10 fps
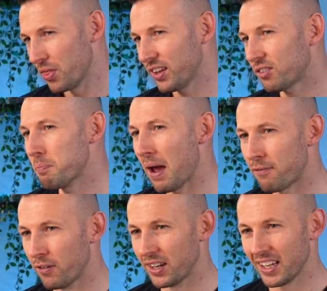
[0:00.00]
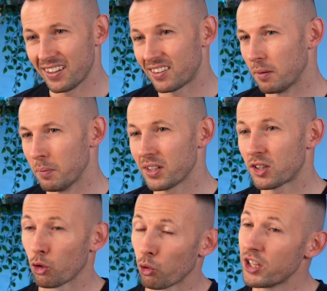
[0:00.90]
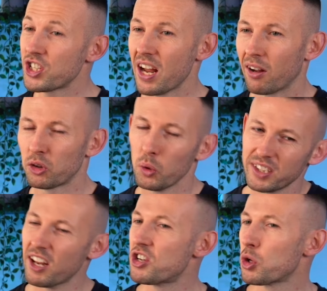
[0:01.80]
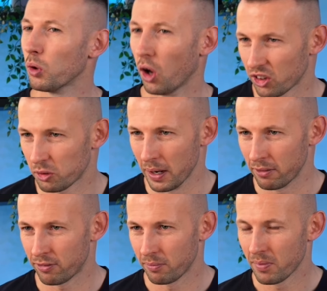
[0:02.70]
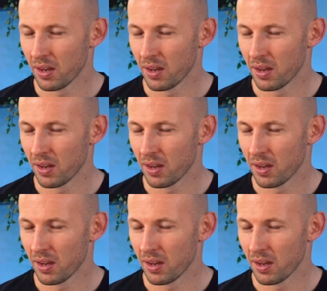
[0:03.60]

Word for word: this method is similar to reaching out to a digital locksmith.